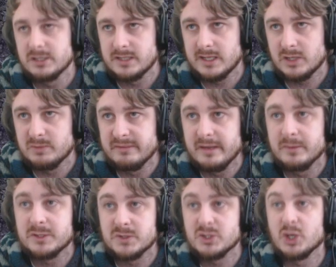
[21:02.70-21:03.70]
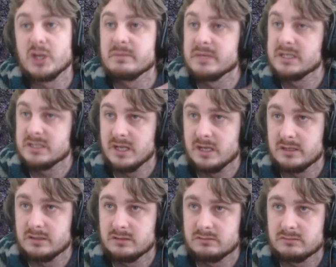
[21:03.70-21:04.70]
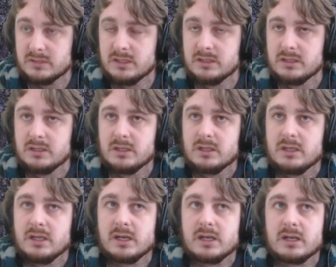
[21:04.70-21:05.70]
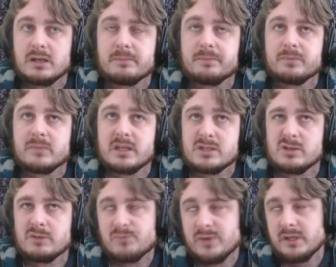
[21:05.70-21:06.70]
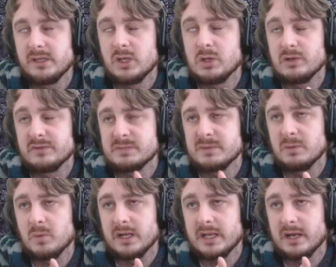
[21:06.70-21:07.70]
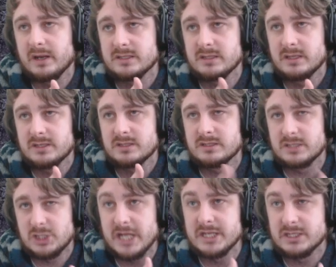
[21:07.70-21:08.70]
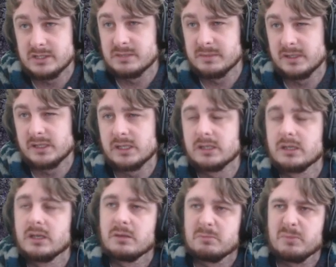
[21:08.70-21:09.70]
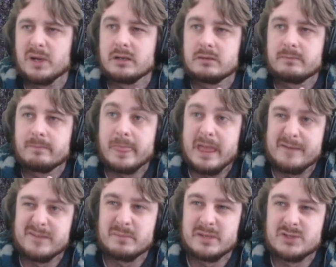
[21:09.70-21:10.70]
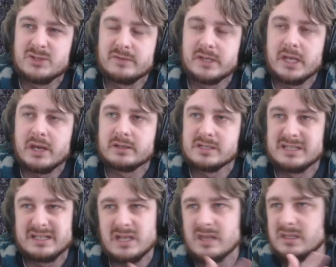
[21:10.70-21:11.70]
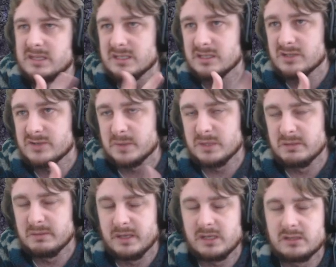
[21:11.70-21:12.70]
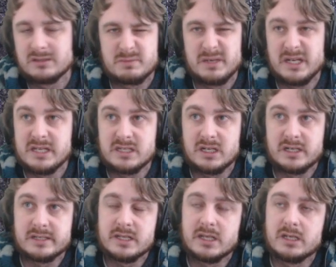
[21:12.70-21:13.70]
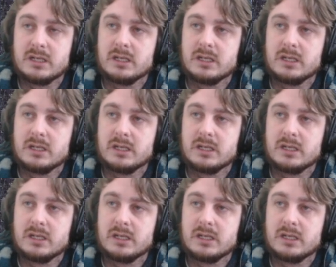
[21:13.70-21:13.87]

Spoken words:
that could be met, which would turn them into the other, right? And so it could have just been one character that just changed its ability, but having it be two different characters lets other things interact with it better. It's a bit easier to understand.